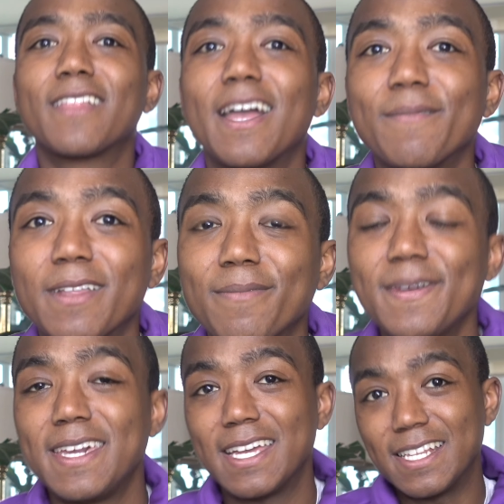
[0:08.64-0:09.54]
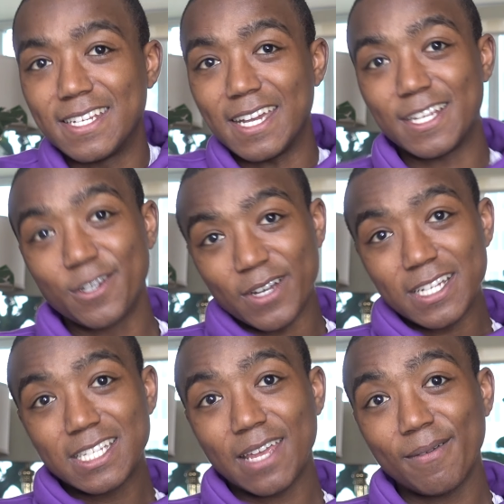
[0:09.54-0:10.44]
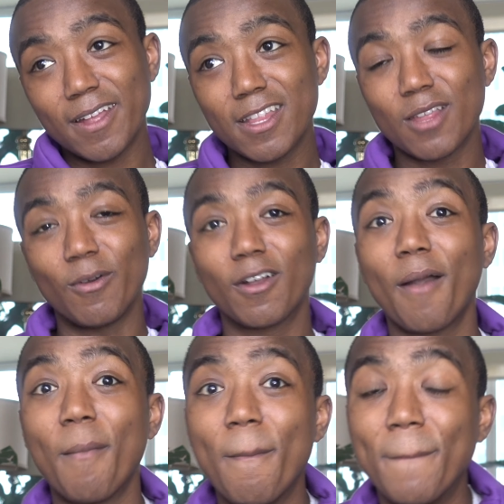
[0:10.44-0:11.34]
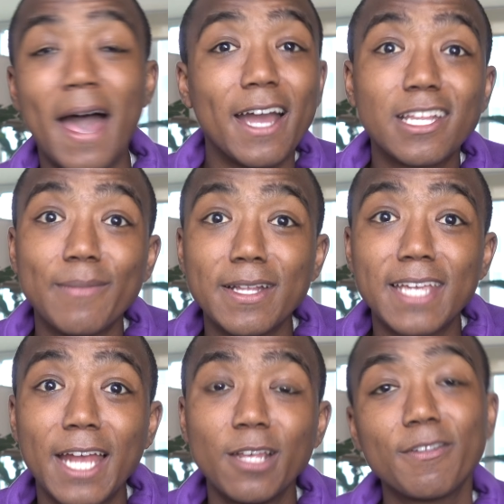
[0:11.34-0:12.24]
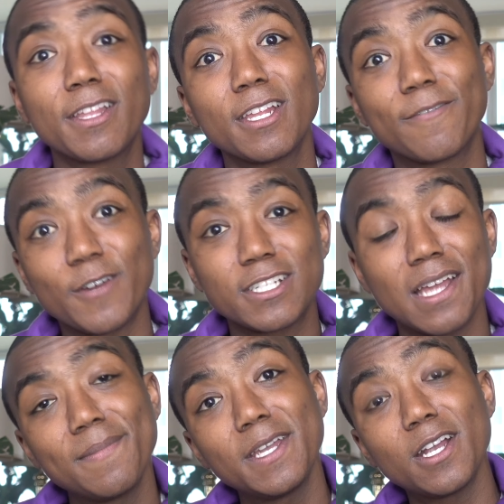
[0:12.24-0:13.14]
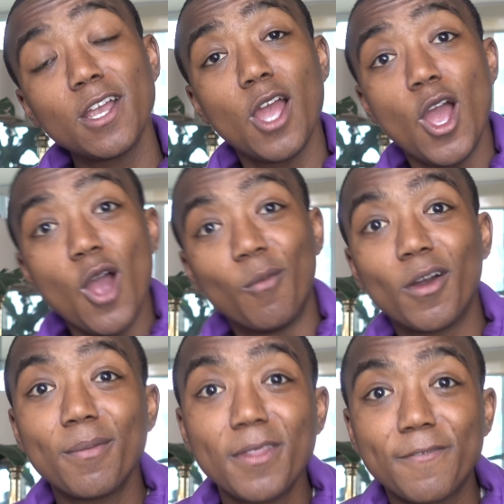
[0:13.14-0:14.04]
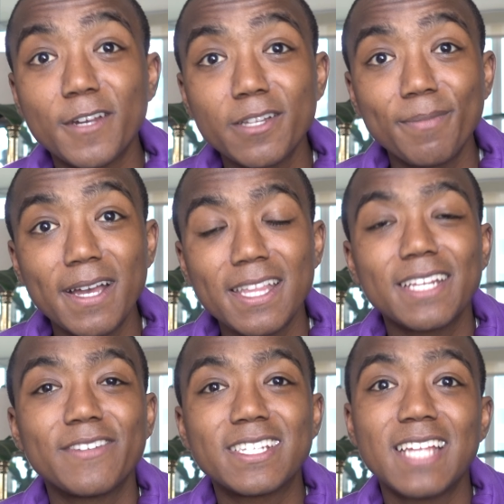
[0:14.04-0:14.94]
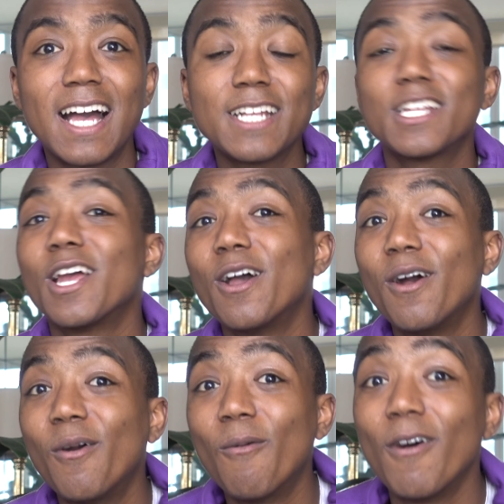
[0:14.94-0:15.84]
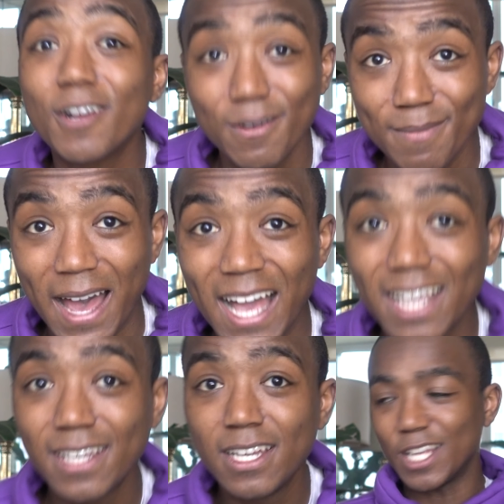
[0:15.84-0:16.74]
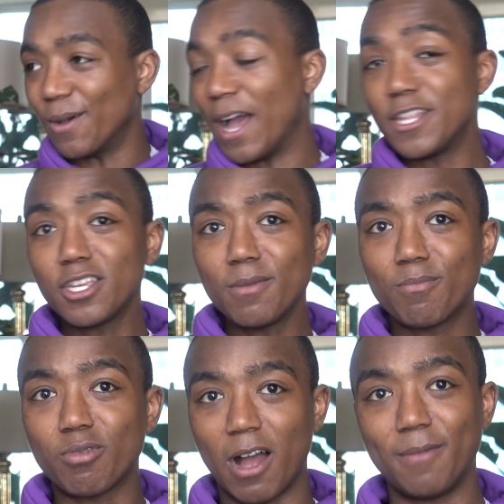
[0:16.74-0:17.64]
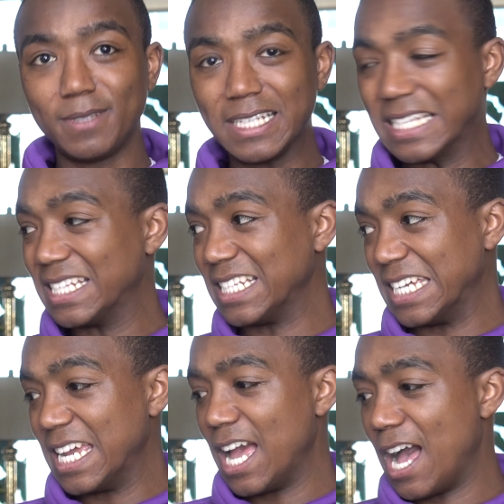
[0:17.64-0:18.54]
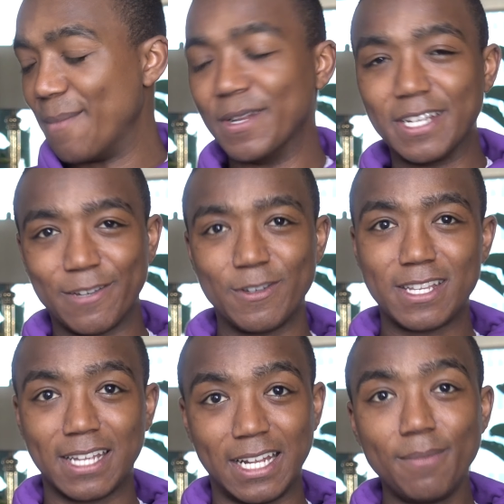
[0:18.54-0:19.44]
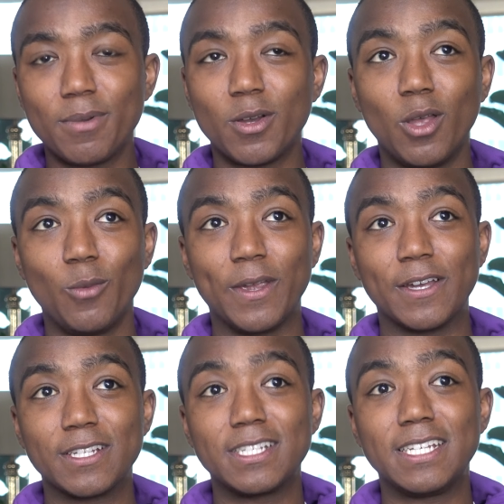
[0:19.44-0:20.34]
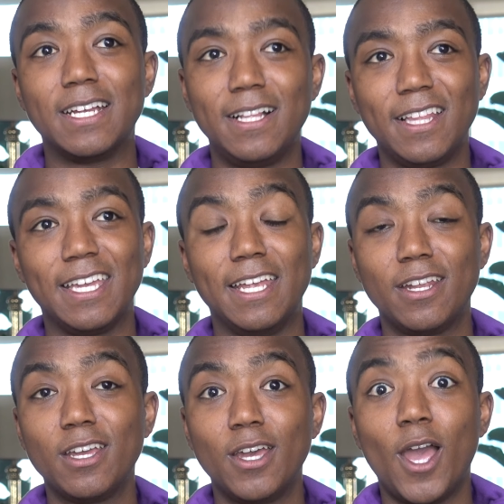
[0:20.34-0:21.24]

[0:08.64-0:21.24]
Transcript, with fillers: what's up? It's me, Jay Choyce Tibbitts. Welcome back to my channel. If this is your first time here, welcome in the first place, and if it's not, welcome back. So as you can probably see, I'm in a different setup. We are still in